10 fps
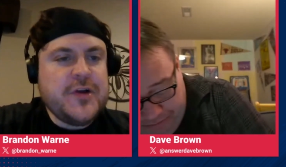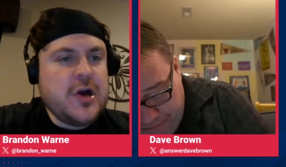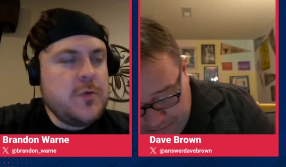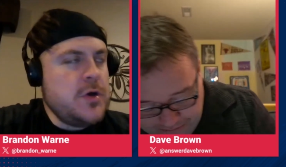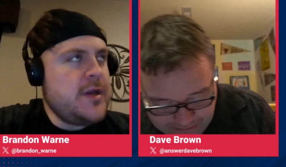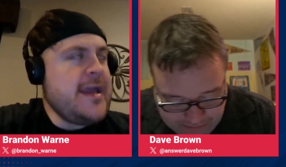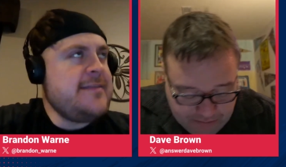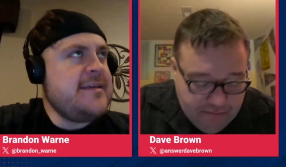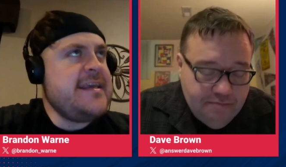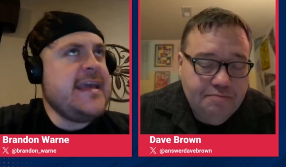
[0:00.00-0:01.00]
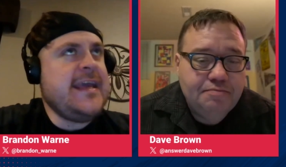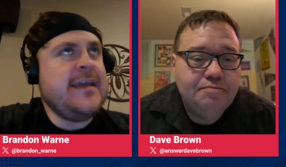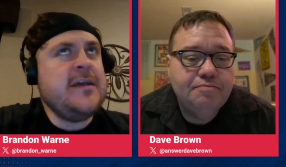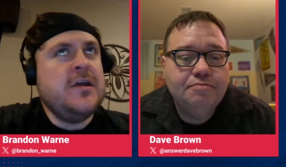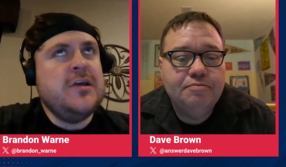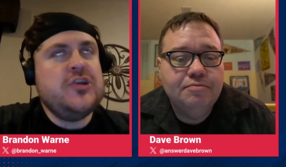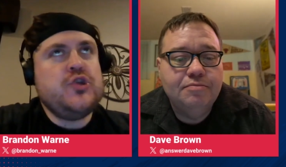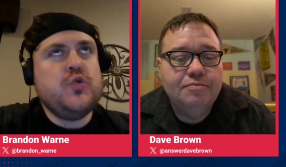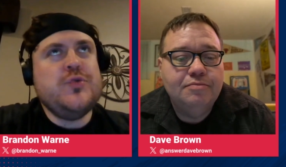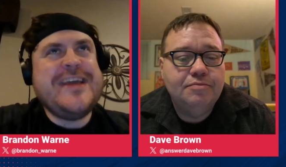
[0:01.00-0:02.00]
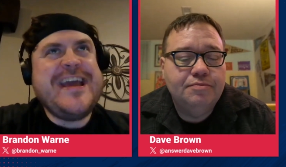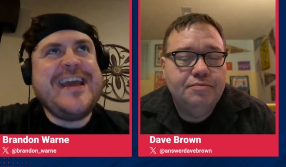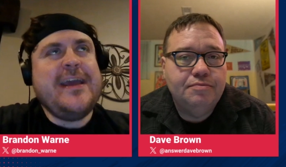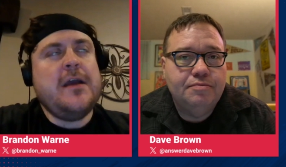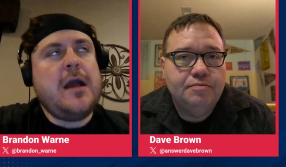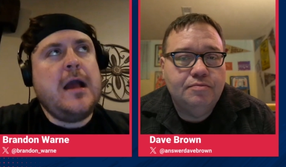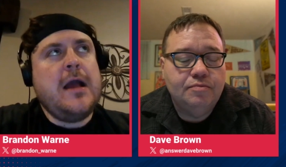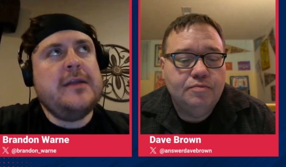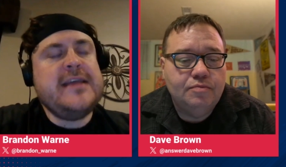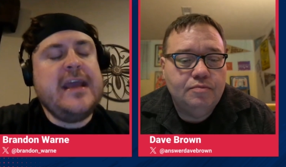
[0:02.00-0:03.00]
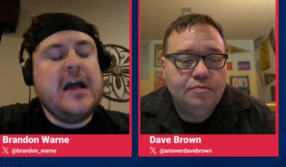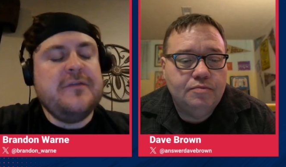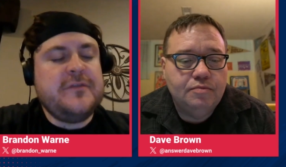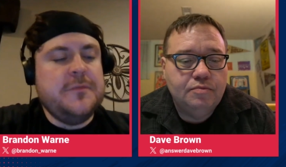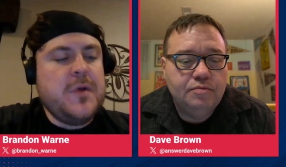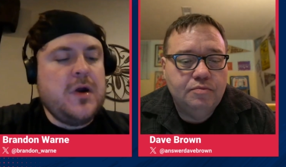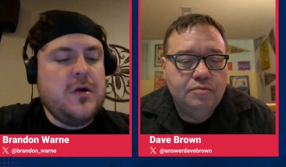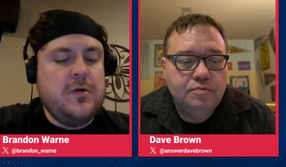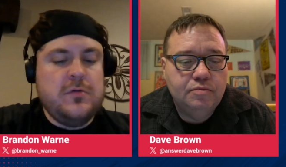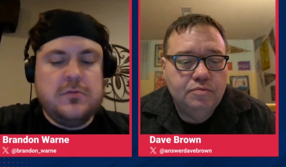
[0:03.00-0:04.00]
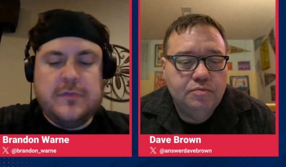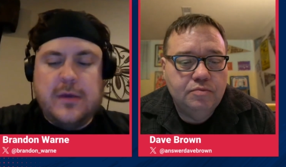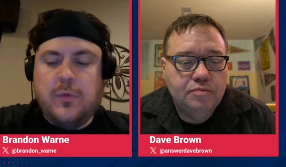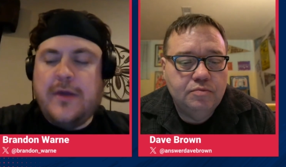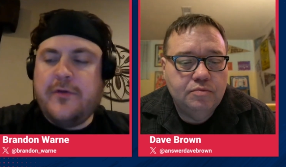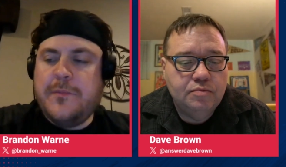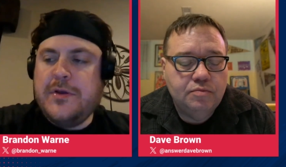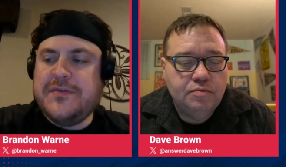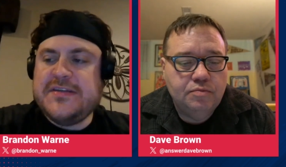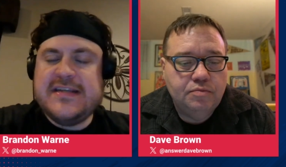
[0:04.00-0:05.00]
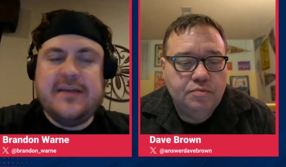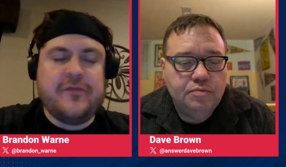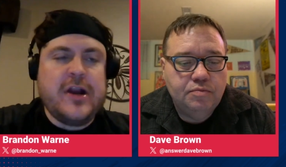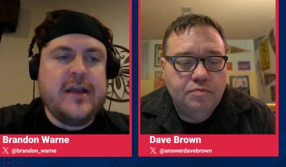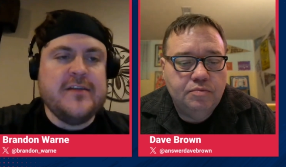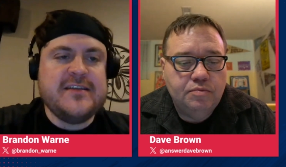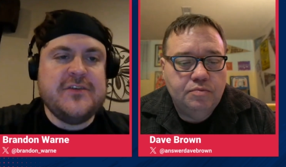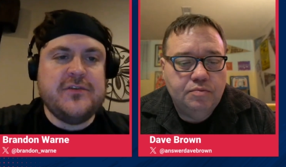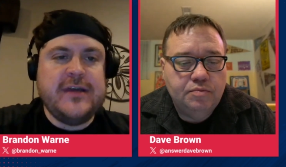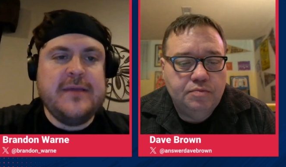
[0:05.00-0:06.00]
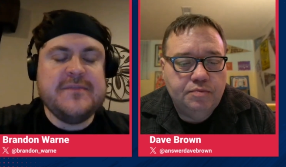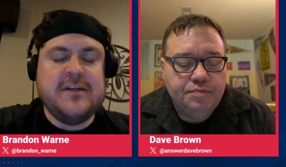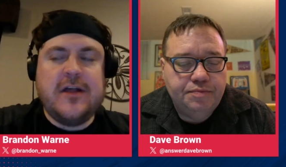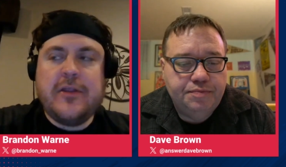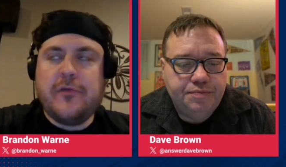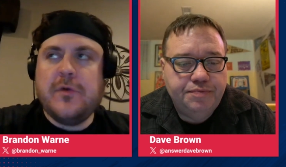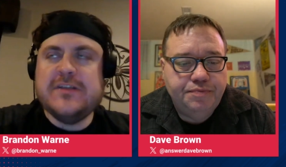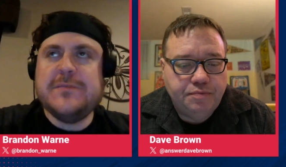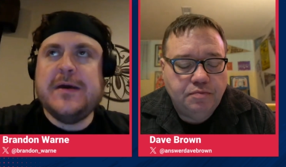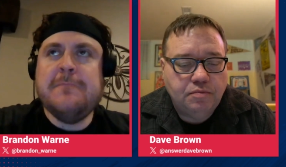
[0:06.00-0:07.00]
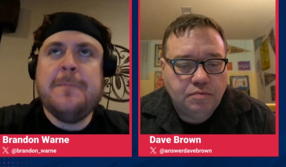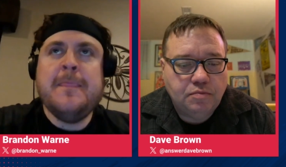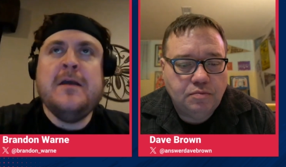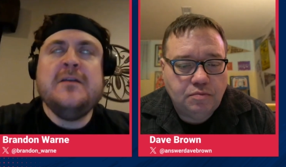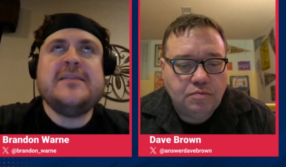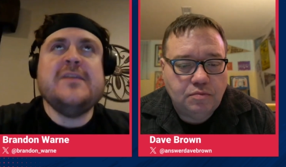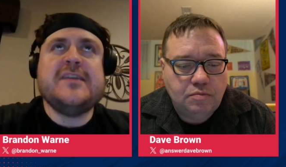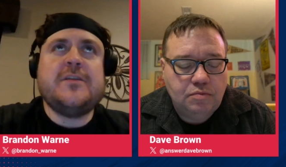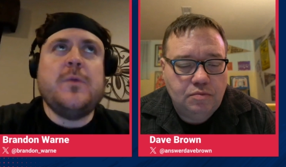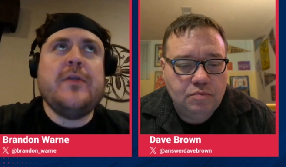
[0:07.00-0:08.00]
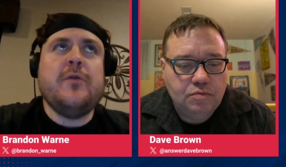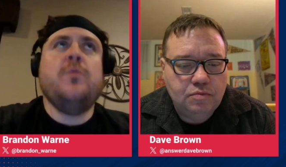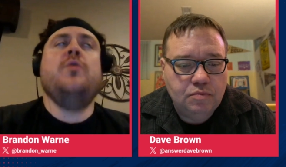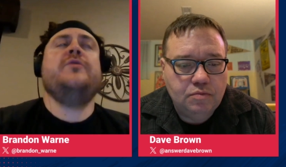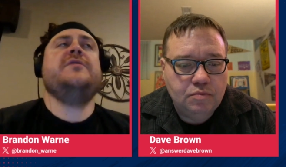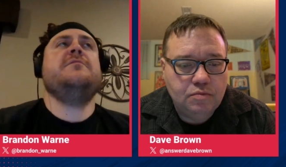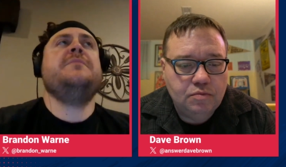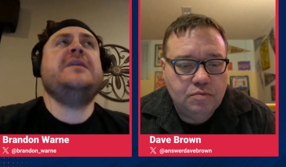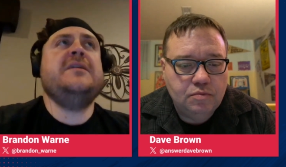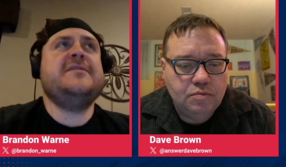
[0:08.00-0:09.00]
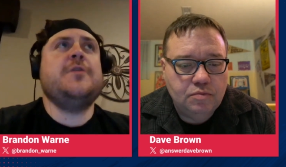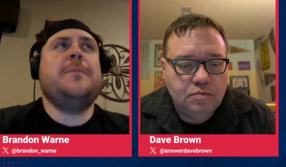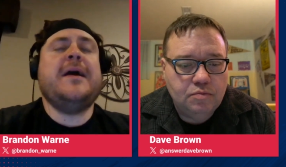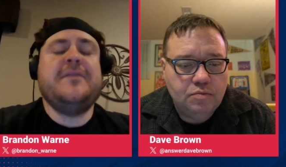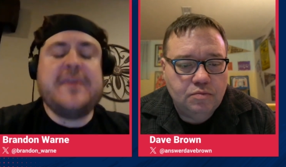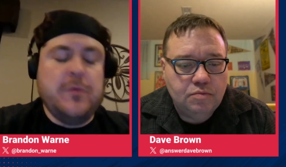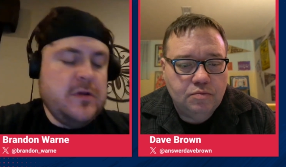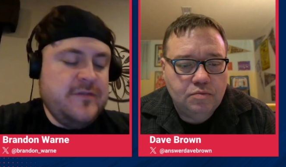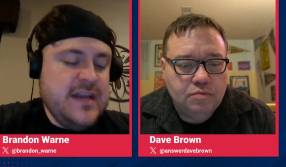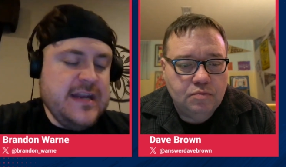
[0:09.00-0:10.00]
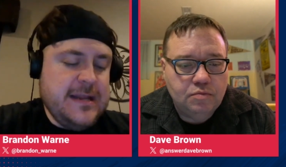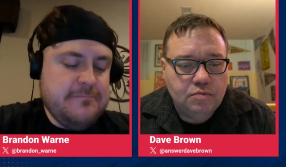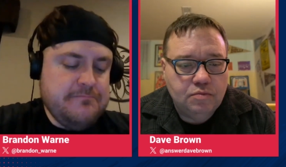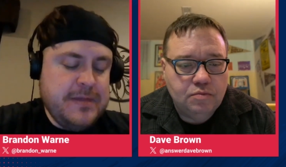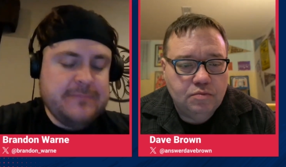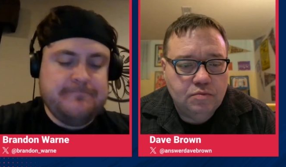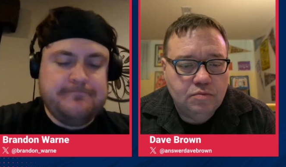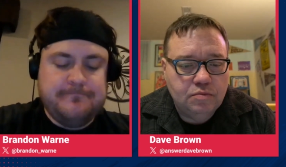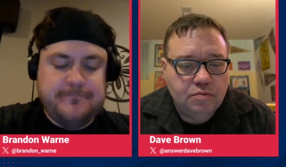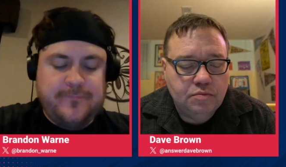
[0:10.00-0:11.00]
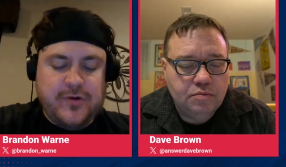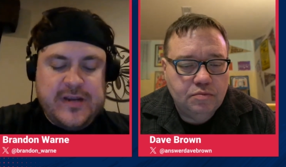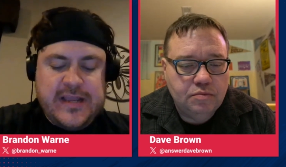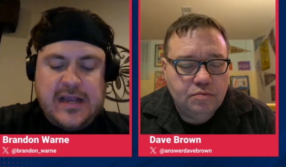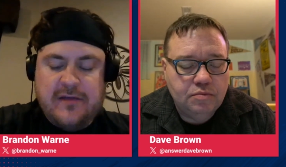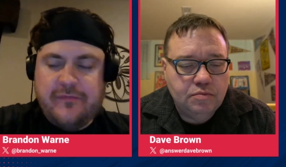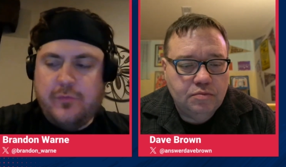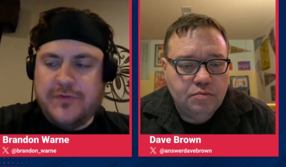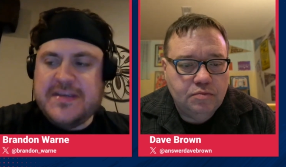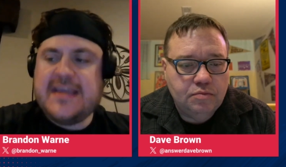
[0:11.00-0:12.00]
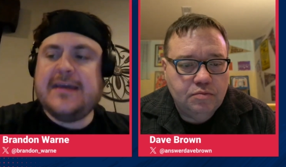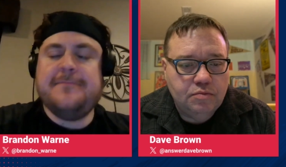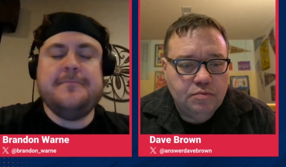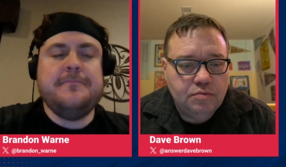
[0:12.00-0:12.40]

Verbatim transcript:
Speaker 1: for your hard work at the K today. Uh, day off tomorrow. That weather built in day for AL Central games and a lot of other ones. But sounds like the weather won't be so bad that they would have needed it. But for a day off, we'll take it.